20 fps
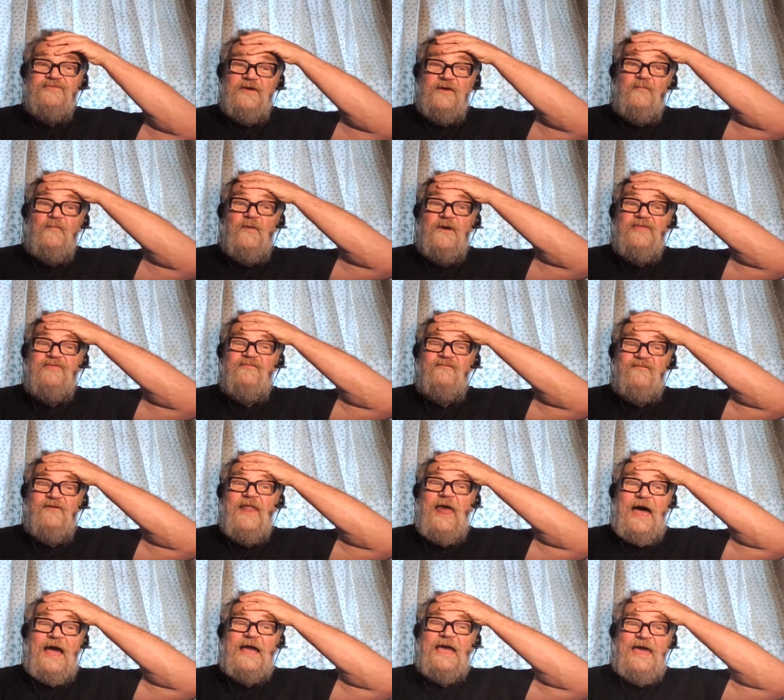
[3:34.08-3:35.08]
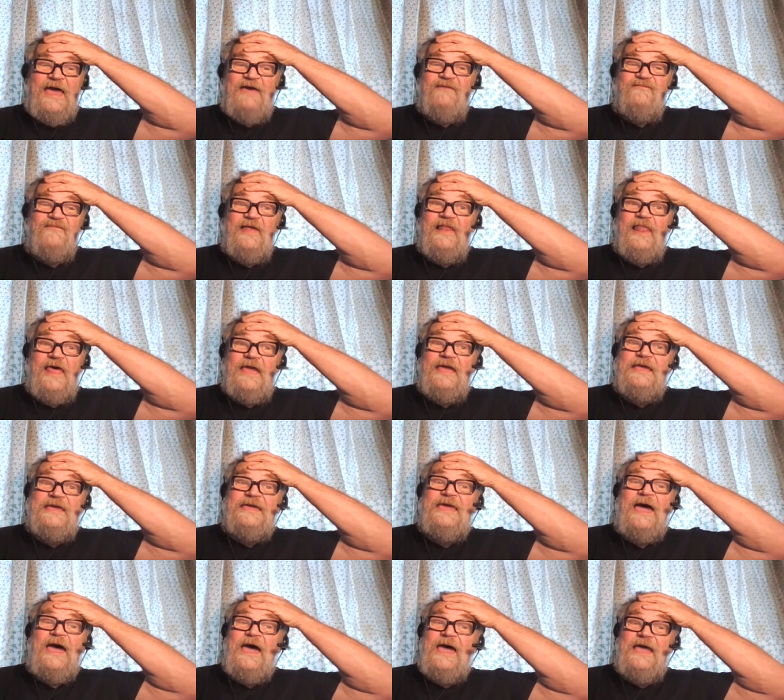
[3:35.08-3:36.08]
it with FLAK,
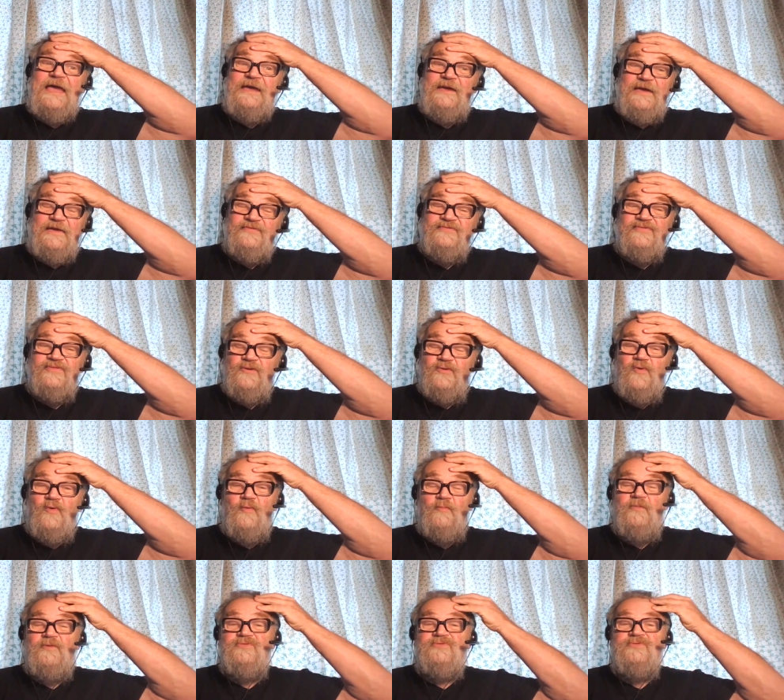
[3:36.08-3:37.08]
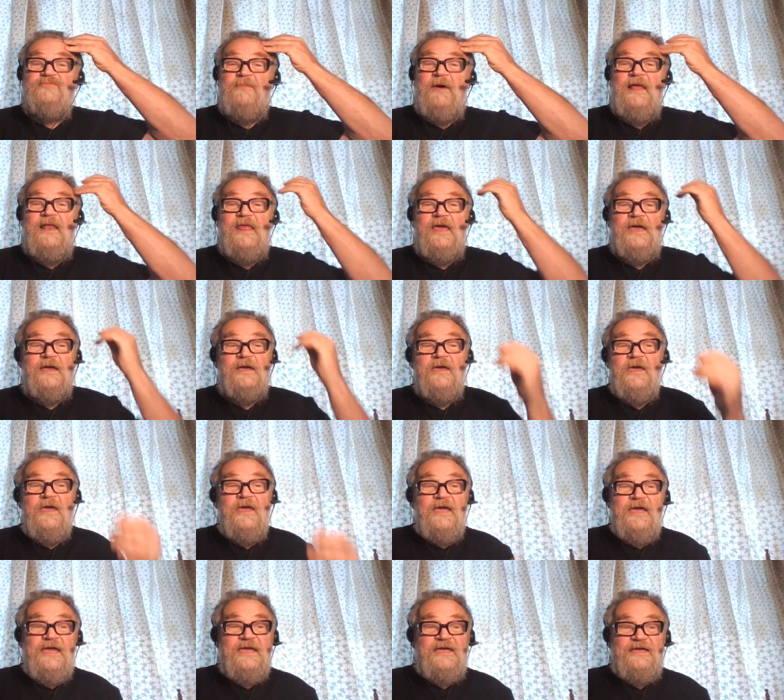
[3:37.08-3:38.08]
F-L-A-K is the normal spelling,
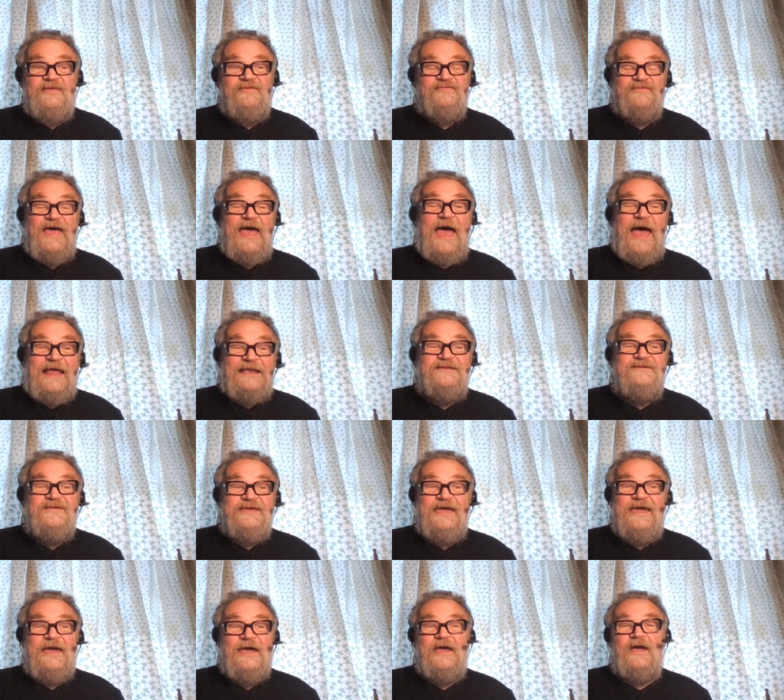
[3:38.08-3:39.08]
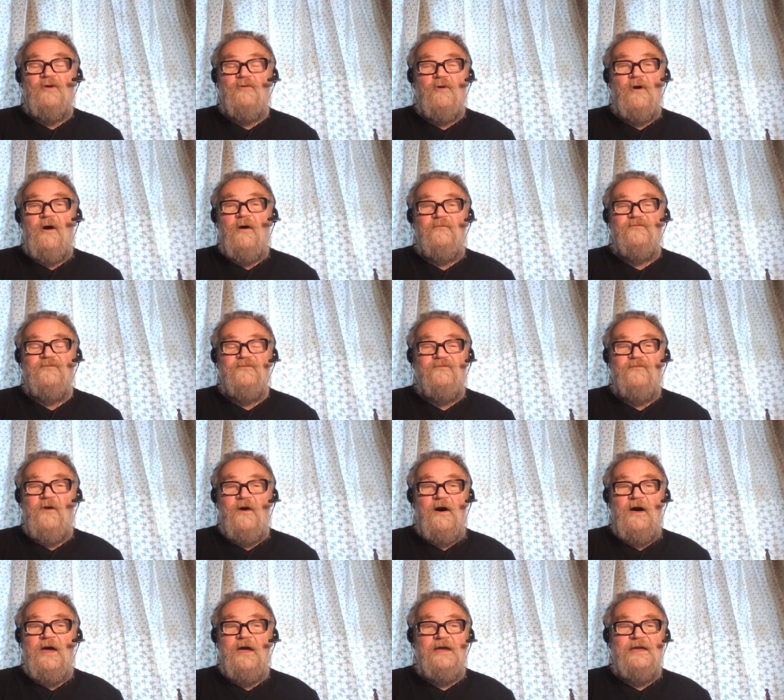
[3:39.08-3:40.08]
is anti-aircraft
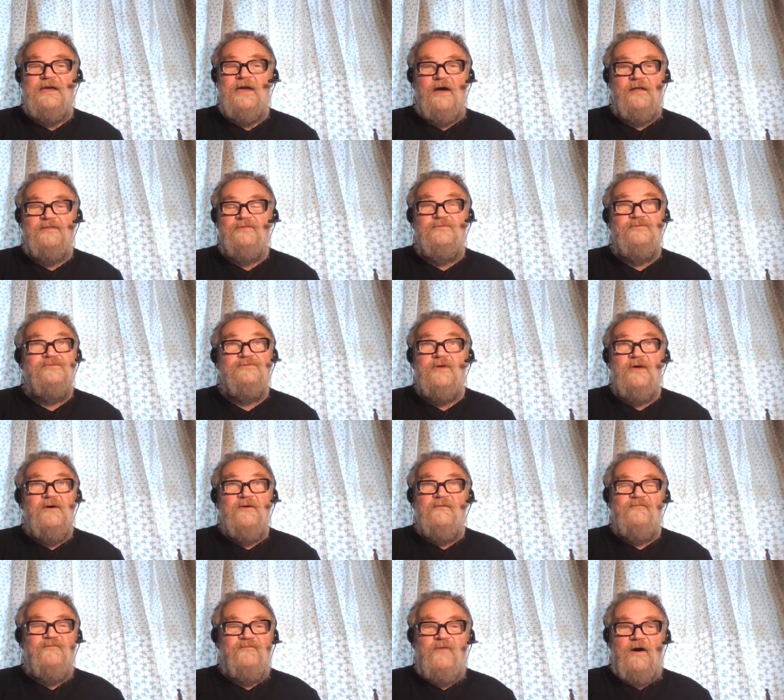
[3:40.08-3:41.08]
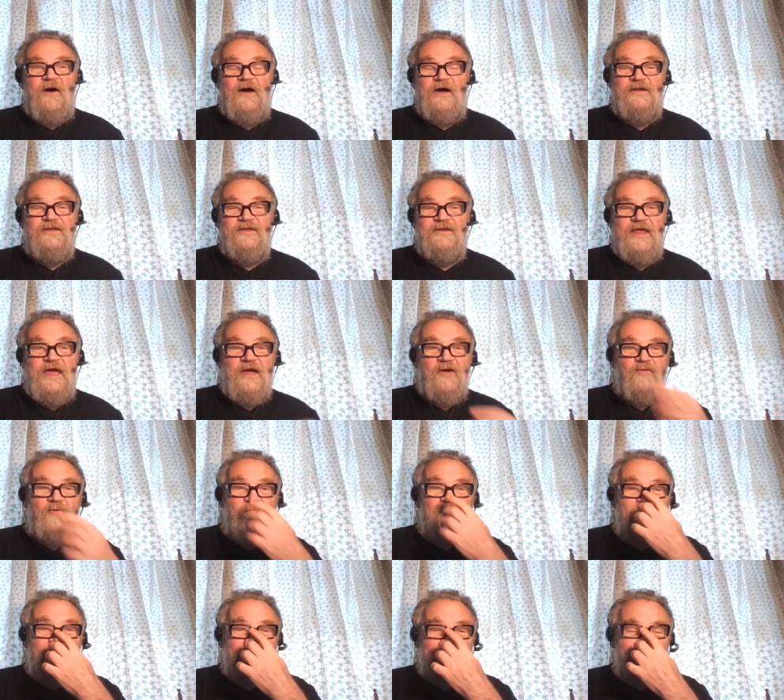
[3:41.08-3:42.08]
fire, guns fired at
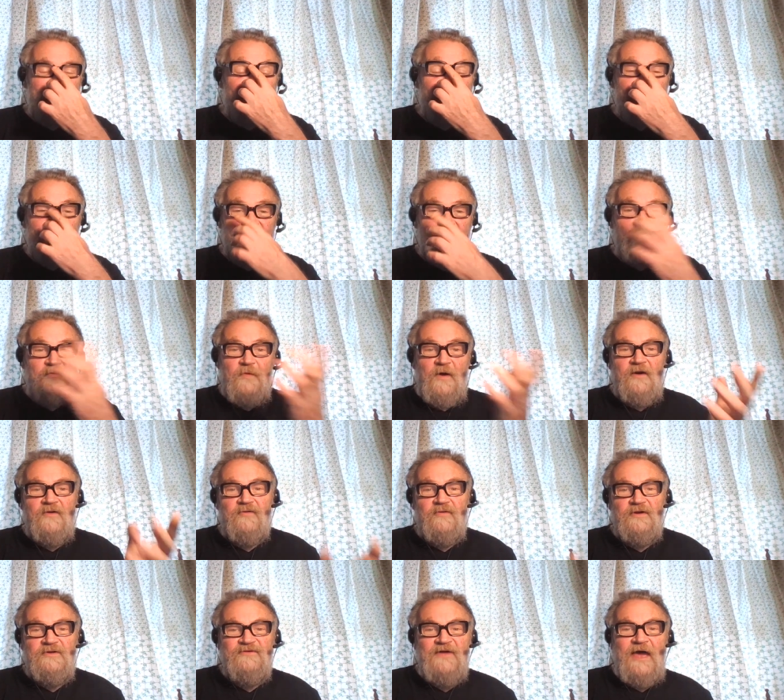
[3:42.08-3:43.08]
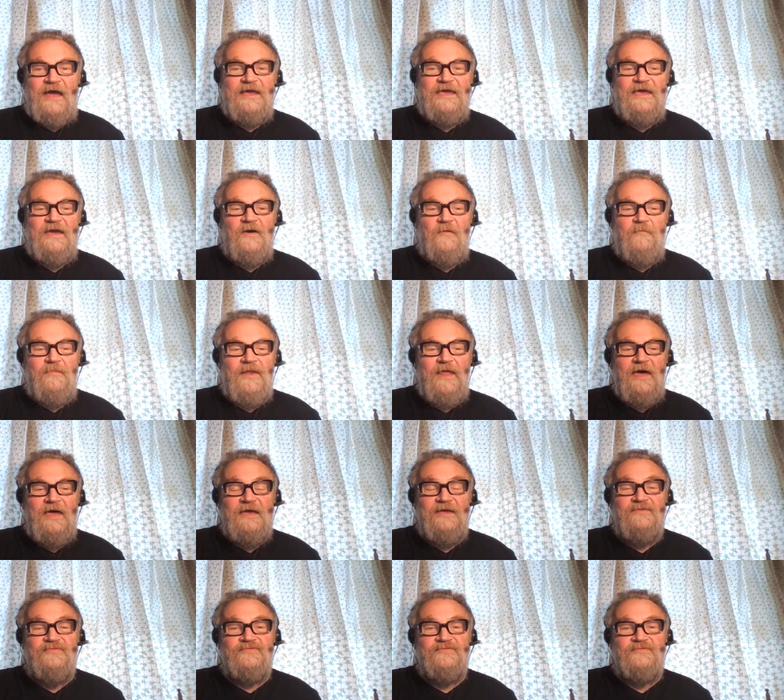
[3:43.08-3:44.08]
aeroplanes that are, are attacking a
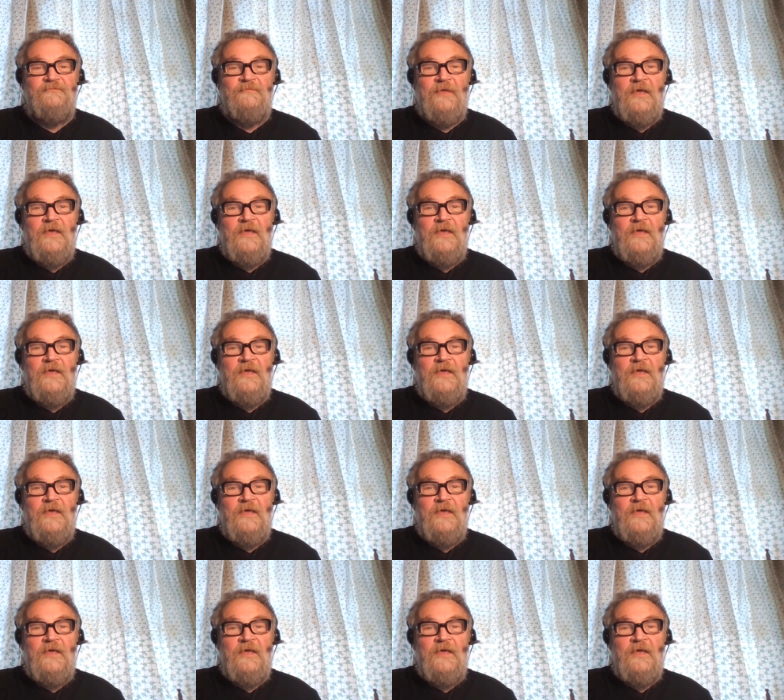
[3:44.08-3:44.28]
place.